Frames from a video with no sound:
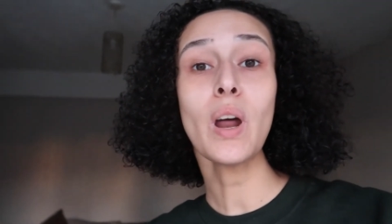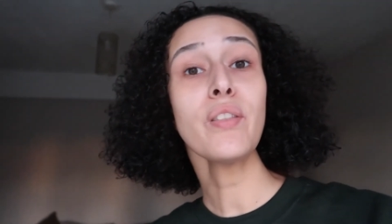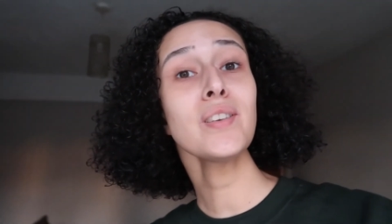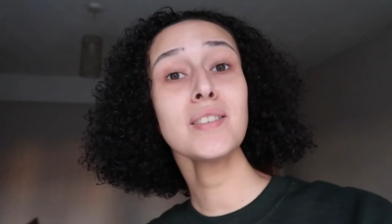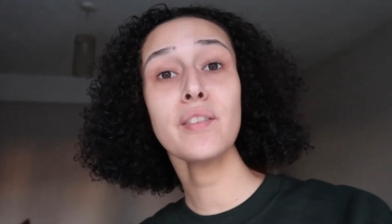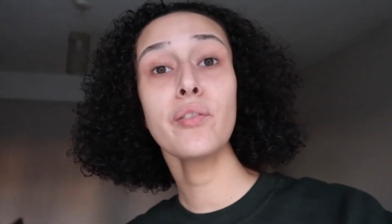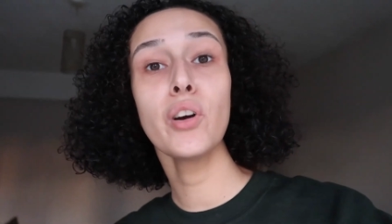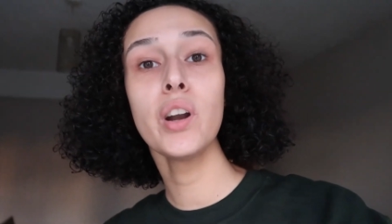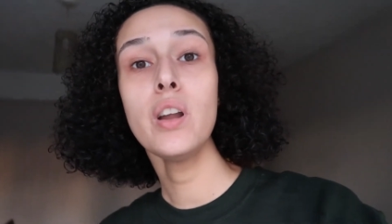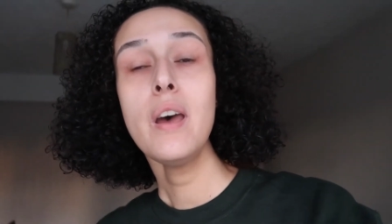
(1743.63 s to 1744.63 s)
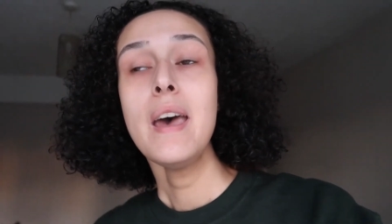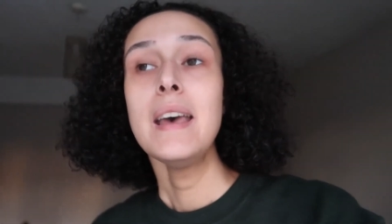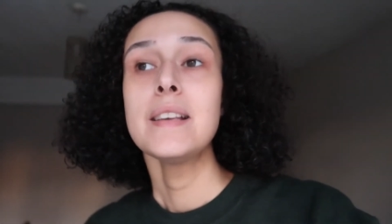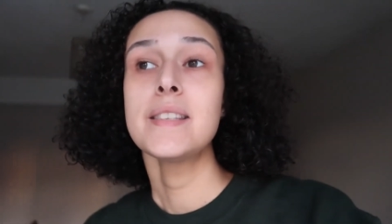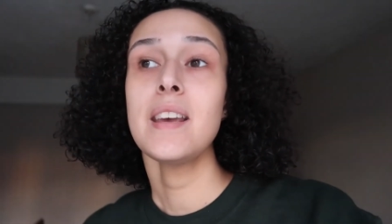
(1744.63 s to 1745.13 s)
nothing different.
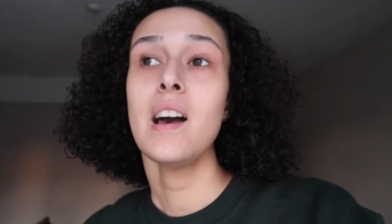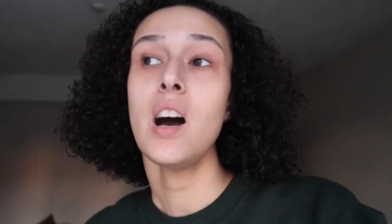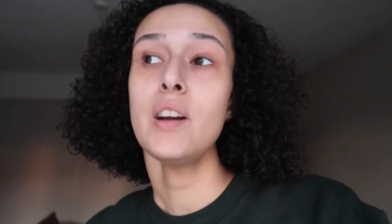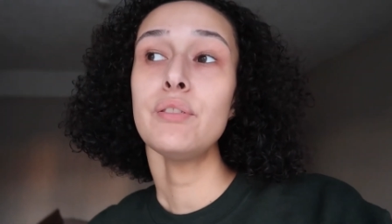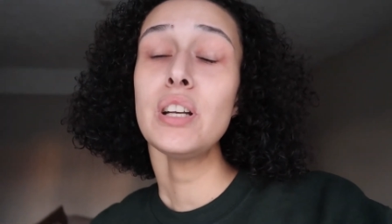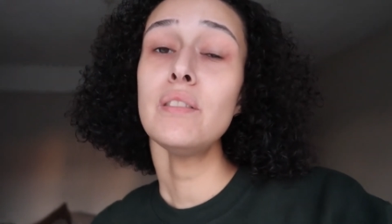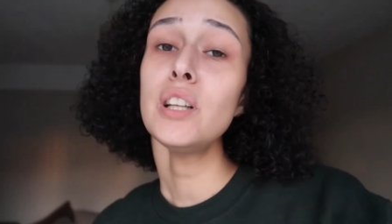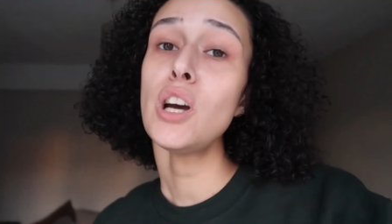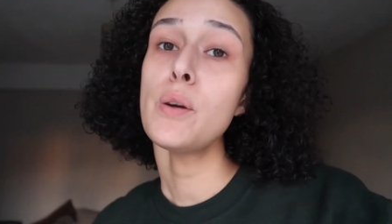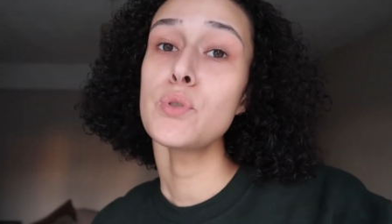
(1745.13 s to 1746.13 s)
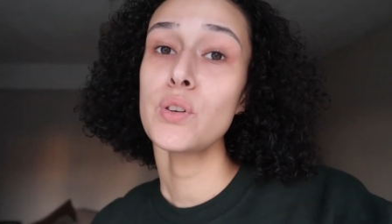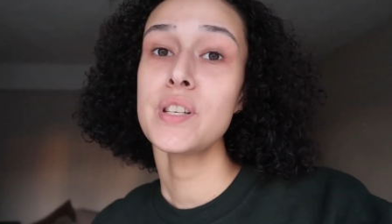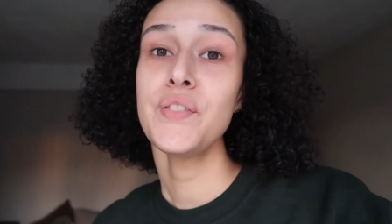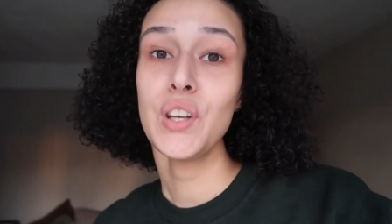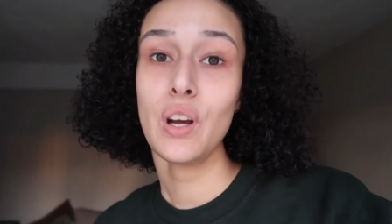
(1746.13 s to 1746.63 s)
So yeah, I really, really hope you enjoyed
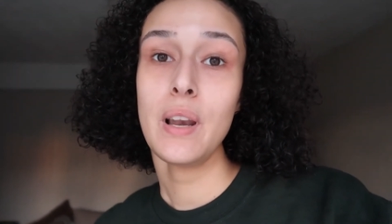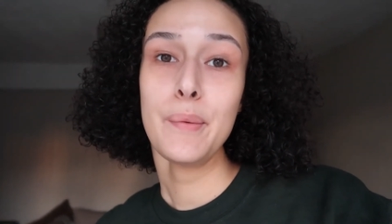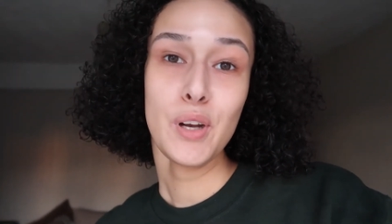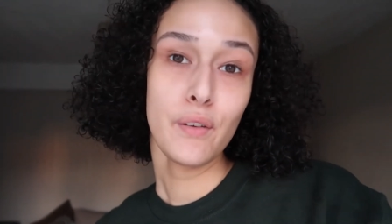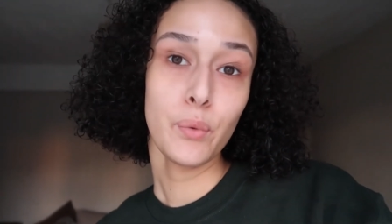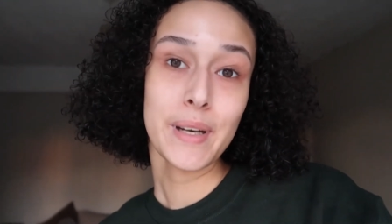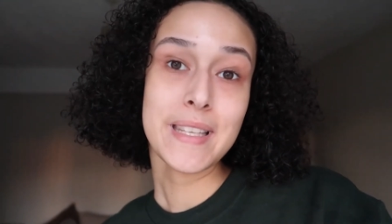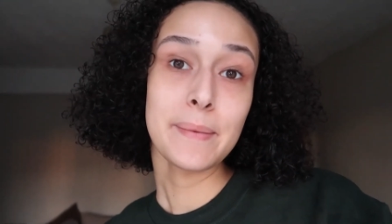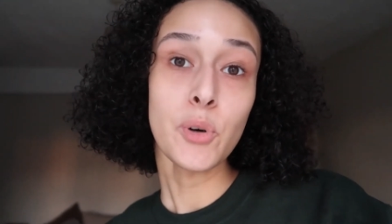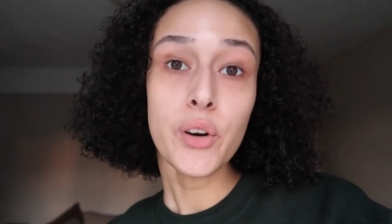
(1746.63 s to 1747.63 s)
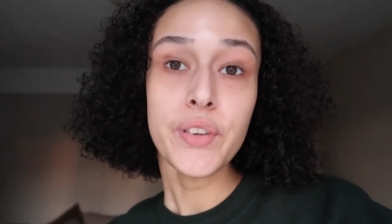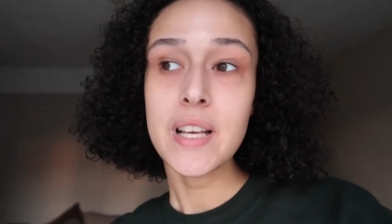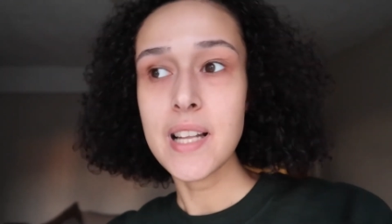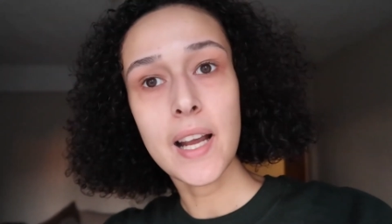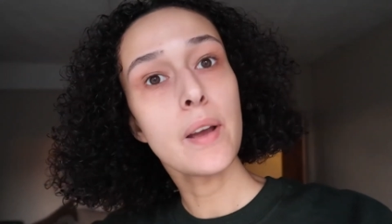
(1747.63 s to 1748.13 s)
this video. Let me know if you want to see more of
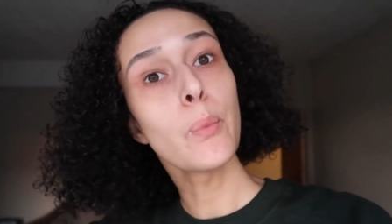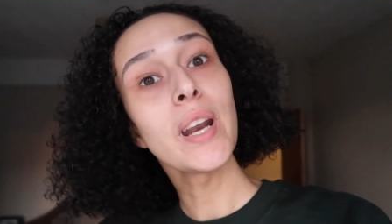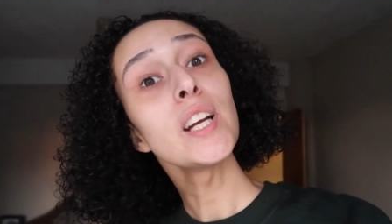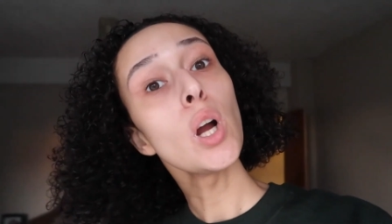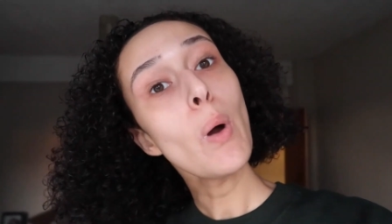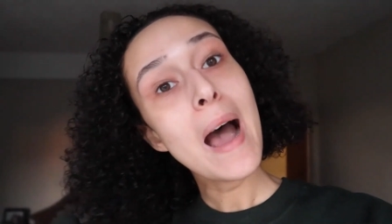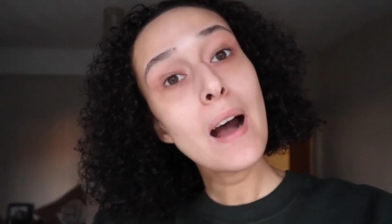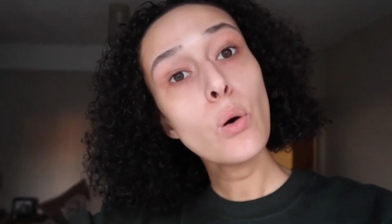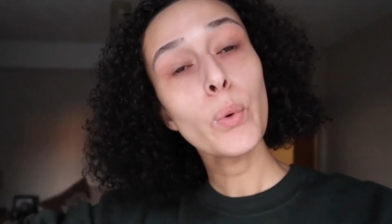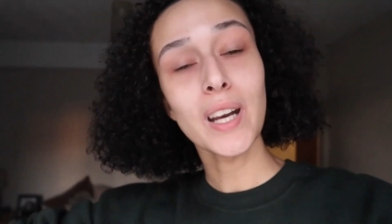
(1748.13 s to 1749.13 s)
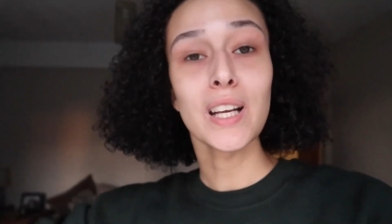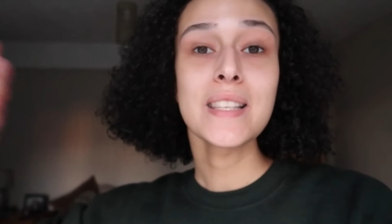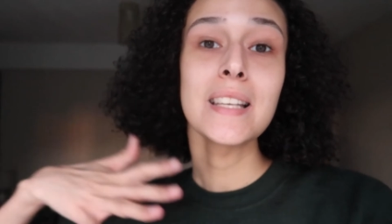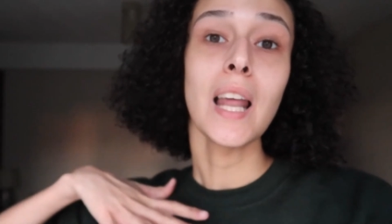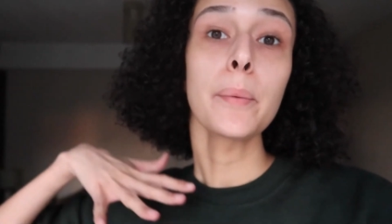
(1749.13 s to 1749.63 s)
these. Like when I go out, when I can
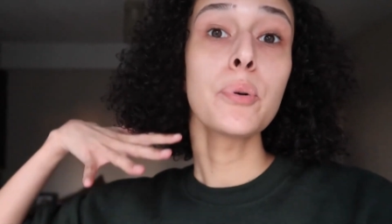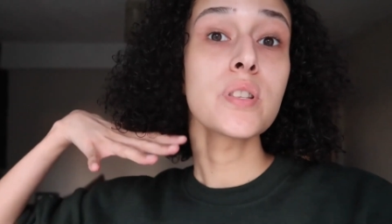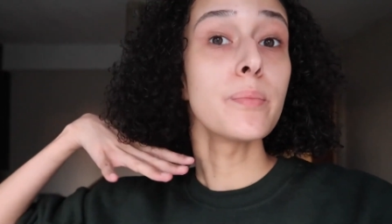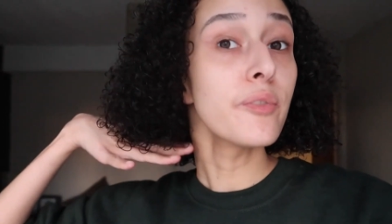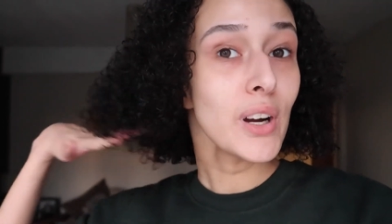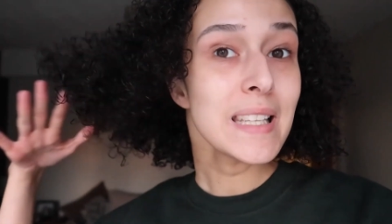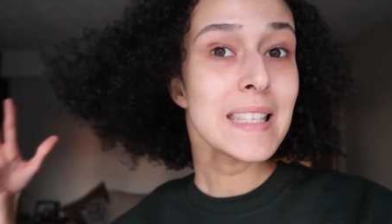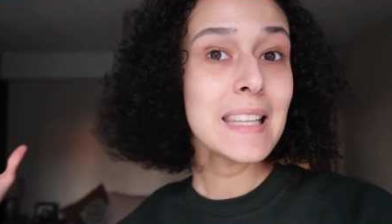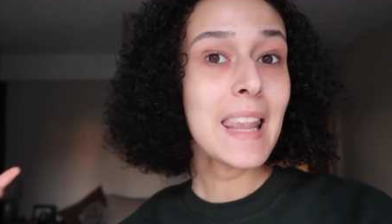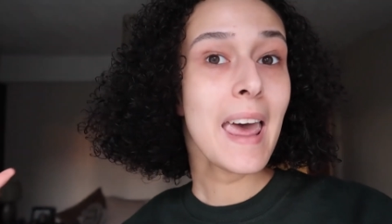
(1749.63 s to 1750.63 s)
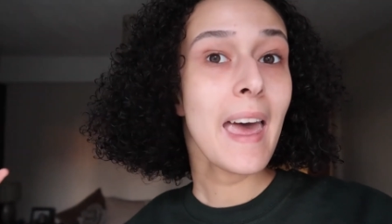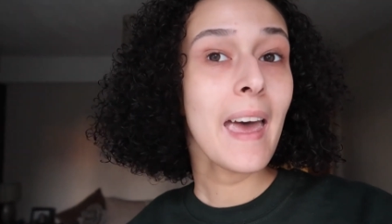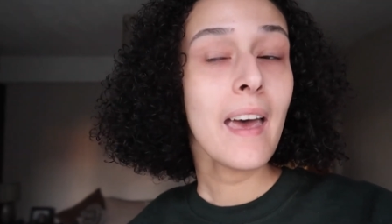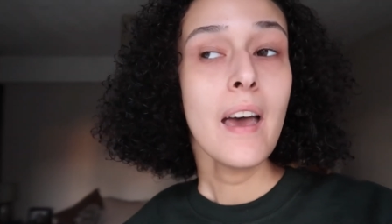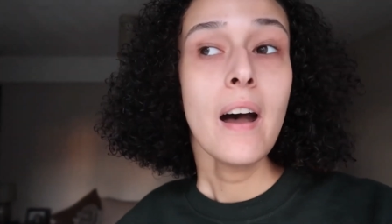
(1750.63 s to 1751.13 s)
see like put some friends in
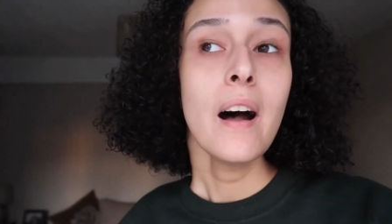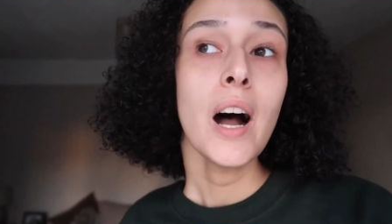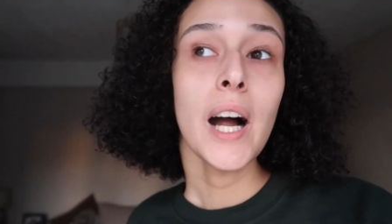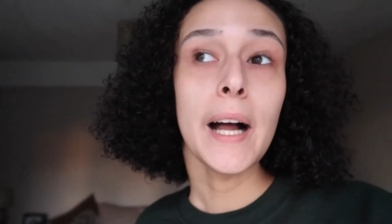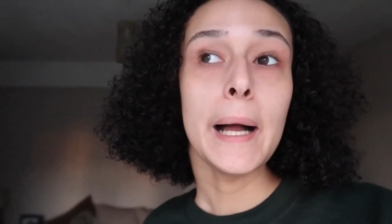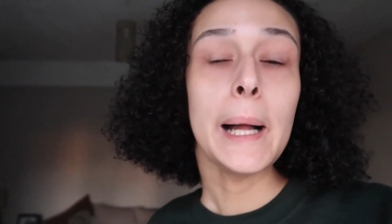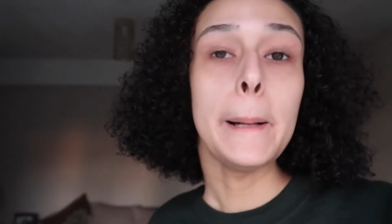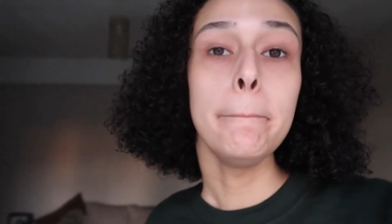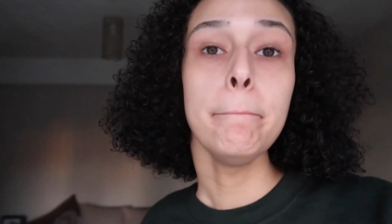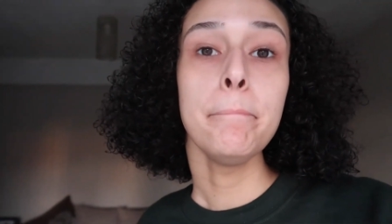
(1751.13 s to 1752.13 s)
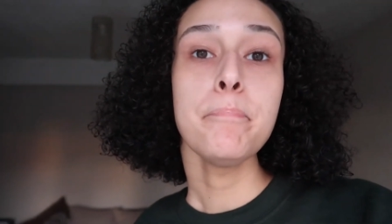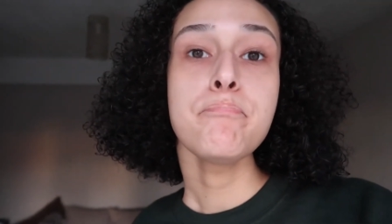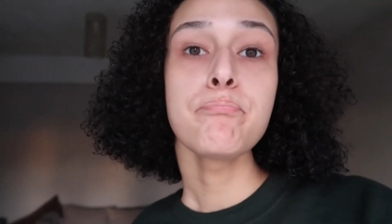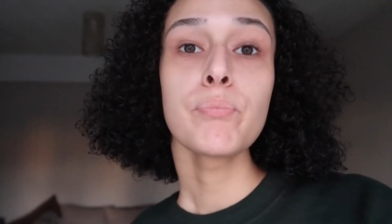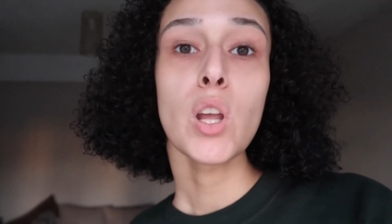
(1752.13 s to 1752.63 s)
there.
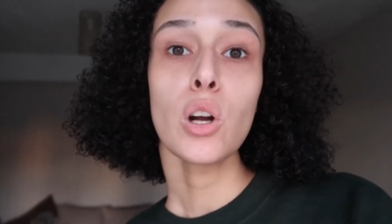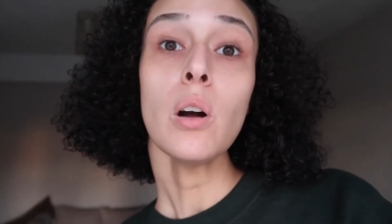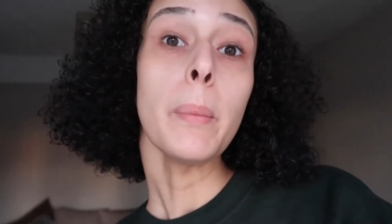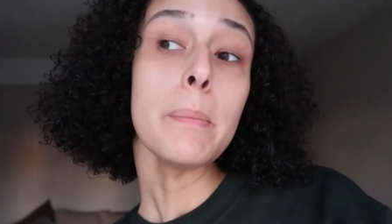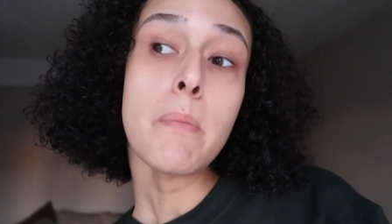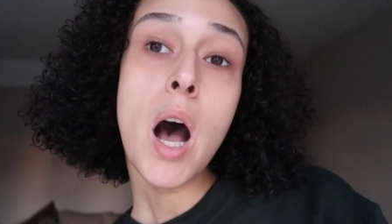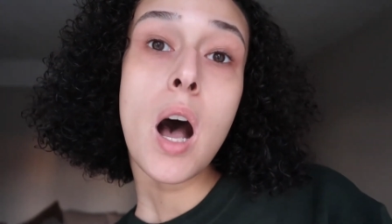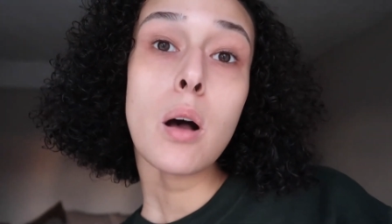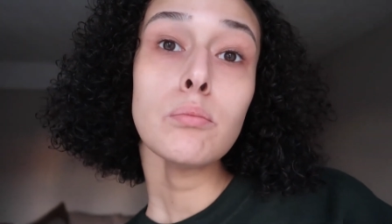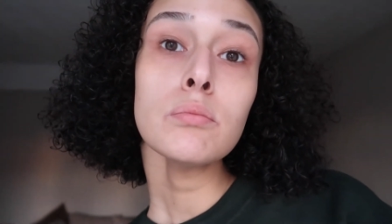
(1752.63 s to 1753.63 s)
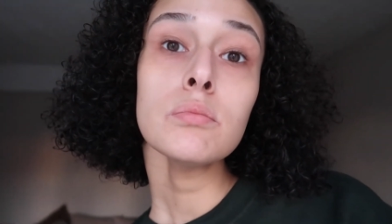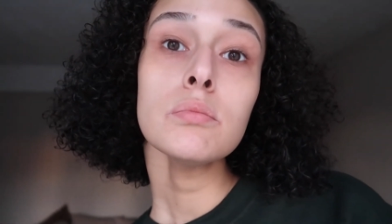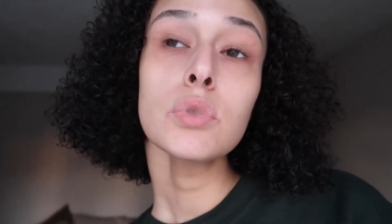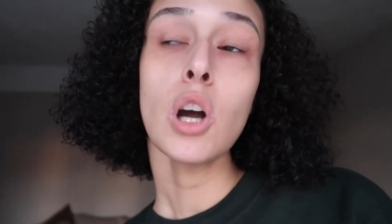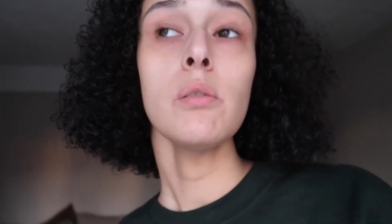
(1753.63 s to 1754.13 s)
Um, got my
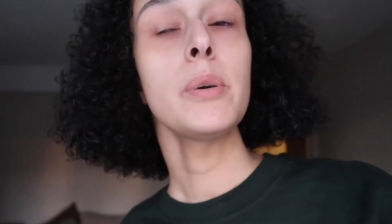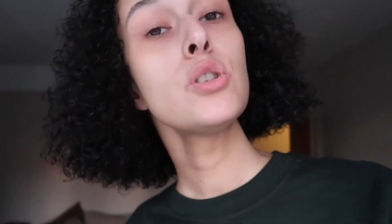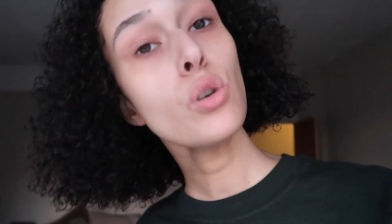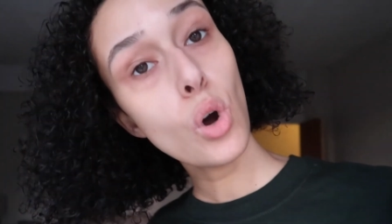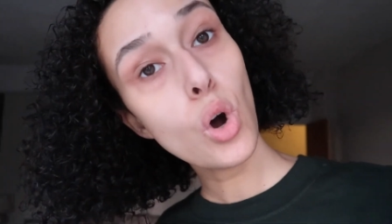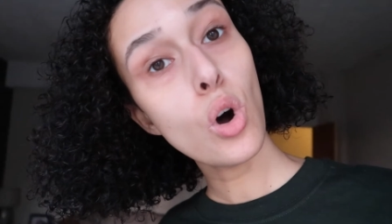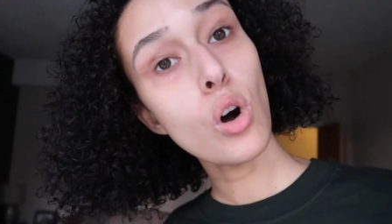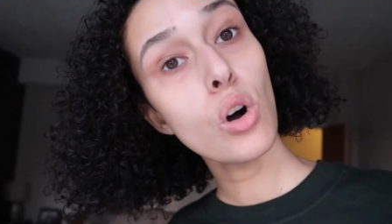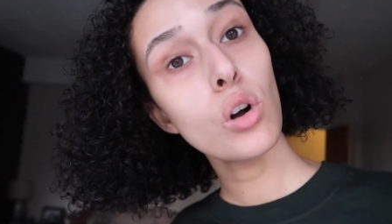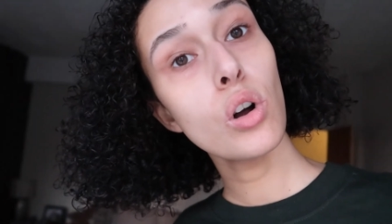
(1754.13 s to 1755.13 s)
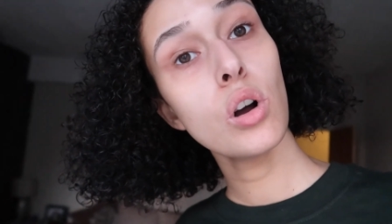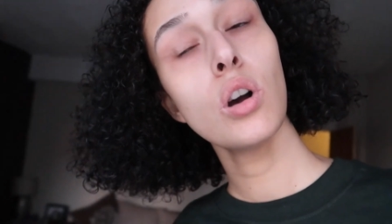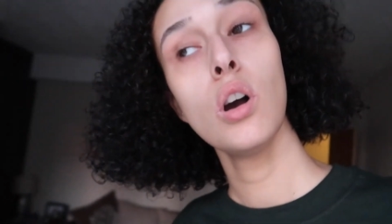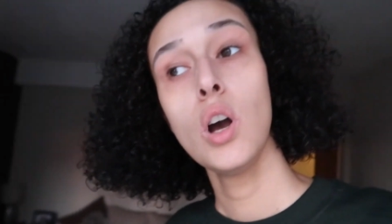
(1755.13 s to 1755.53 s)
mum, got my dog